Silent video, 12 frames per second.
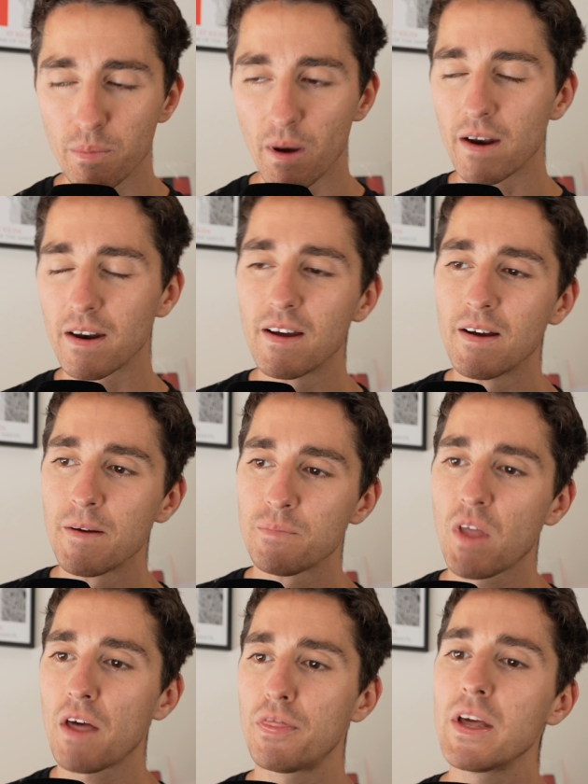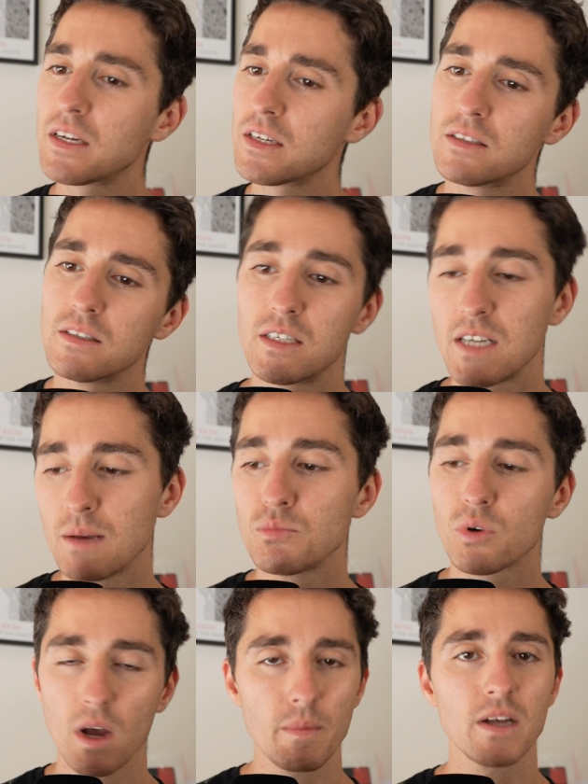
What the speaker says: But I think the teams will come